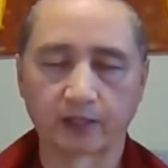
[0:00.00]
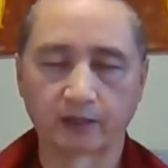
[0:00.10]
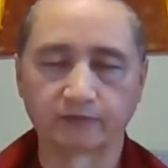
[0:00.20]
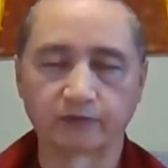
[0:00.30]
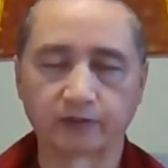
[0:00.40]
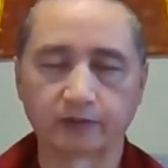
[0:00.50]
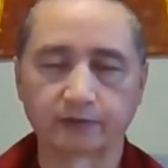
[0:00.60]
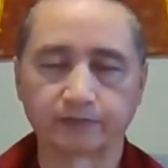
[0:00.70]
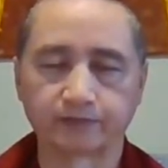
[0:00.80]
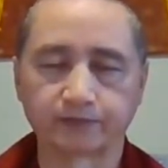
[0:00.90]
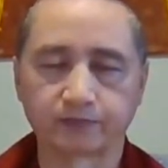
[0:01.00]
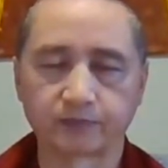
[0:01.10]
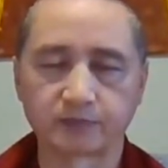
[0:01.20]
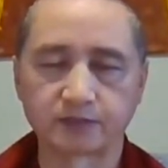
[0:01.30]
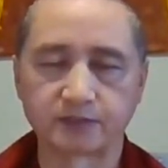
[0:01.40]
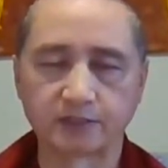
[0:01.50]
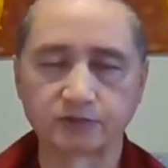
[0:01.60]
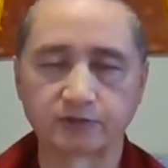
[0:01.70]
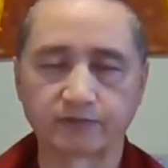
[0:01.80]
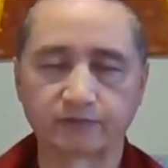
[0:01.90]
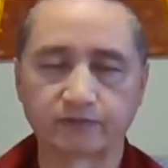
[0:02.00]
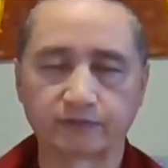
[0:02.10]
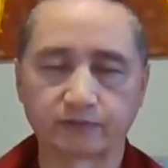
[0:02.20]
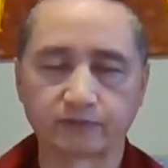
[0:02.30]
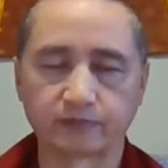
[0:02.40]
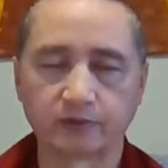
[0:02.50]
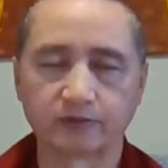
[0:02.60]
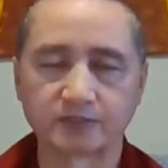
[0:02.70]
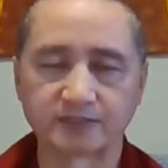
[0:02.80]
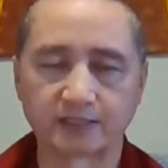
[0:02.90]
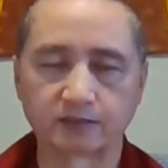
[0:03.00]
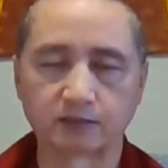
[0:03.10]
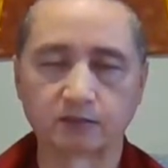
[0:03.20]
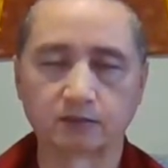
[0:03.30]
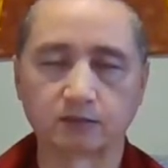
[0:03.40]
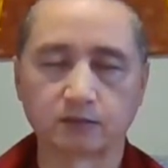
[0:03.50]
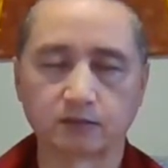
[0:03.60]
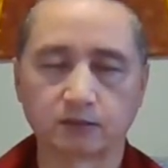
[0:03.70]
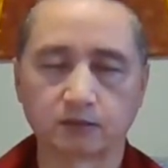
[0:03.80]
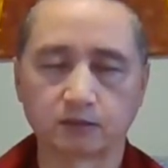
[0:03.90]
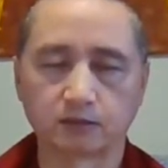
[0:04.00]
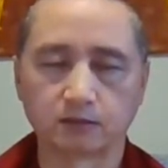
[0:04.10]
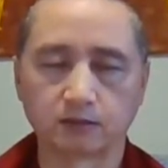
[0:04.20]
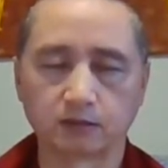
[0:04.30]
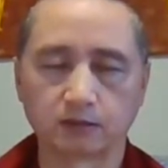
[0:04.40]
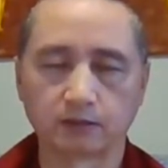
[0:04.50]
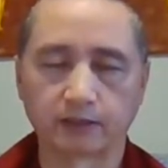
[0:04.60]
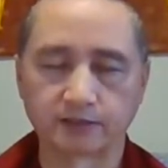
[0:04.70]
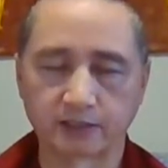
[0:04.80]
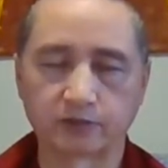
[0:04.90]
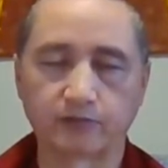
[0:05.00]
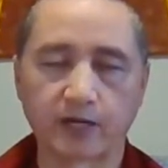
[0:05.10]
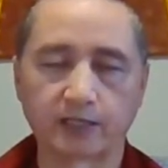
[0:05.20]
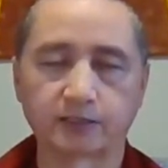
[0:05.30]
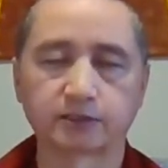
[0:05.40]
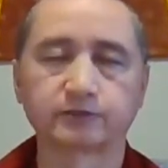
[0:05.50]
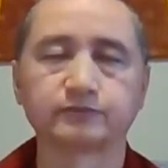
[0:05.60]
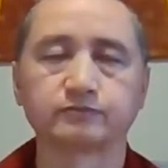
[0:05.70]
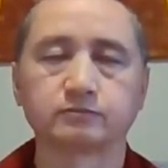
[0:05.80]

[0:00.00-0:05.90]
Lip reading: have a sense of, settled state of mind.